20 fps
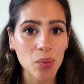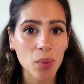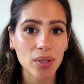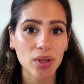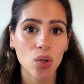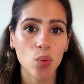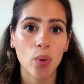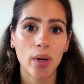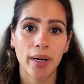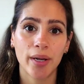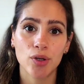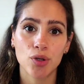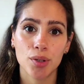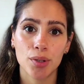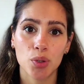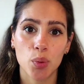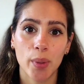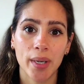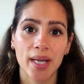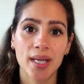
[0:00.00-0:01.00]
what the
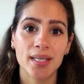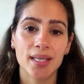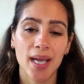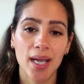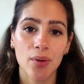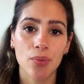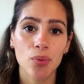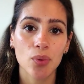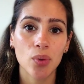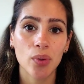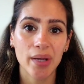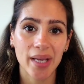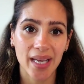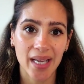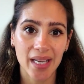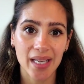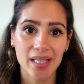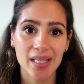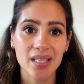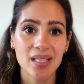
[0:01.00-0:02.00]
120-day rule
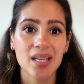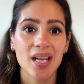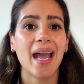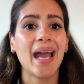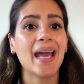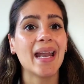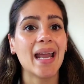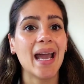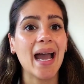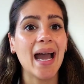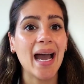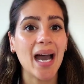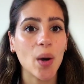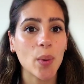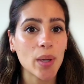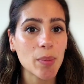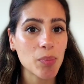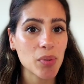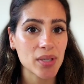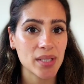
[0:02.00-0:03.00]
is and how
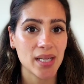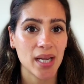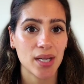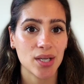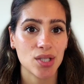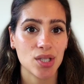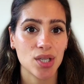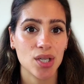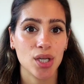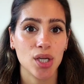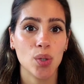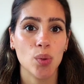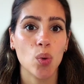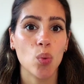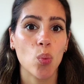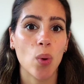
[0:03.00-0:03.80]
it protects you,